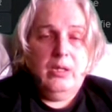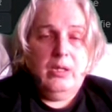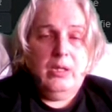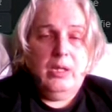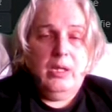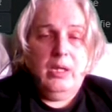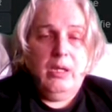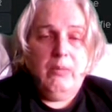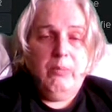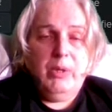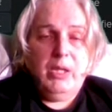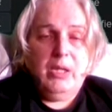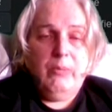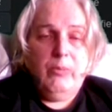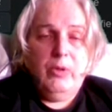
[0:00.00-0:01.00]
Uh,
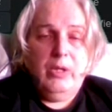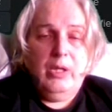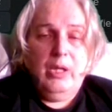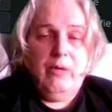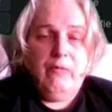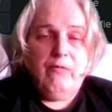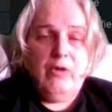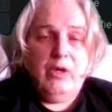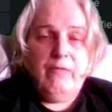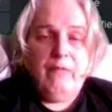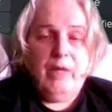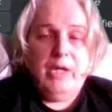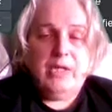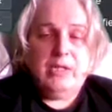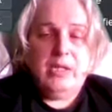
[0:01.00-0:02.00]
pick up where you left off
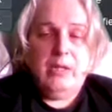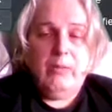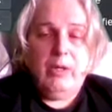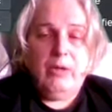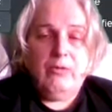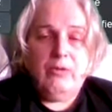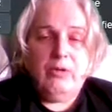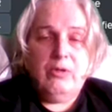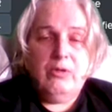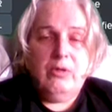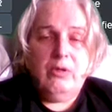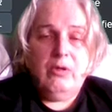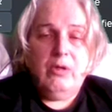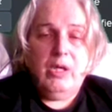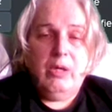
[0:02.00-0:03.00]
last time out.
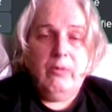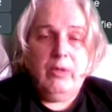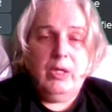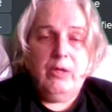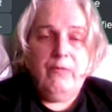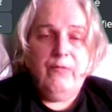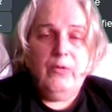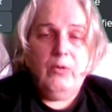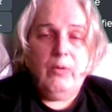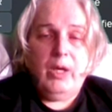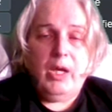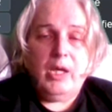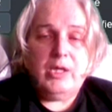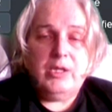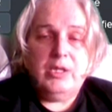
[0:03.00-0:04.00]
Alright, we got a few
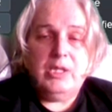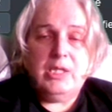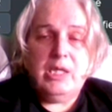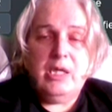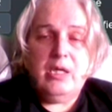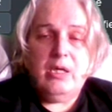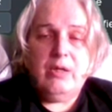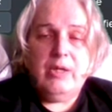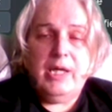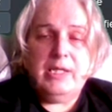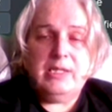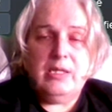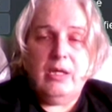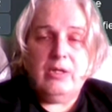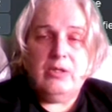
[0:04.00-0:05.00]
reactions there.
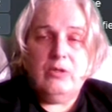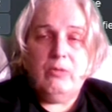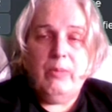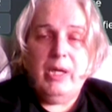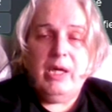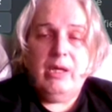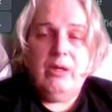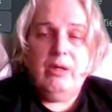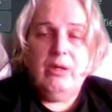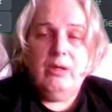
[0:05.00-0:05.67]
That's not too bad.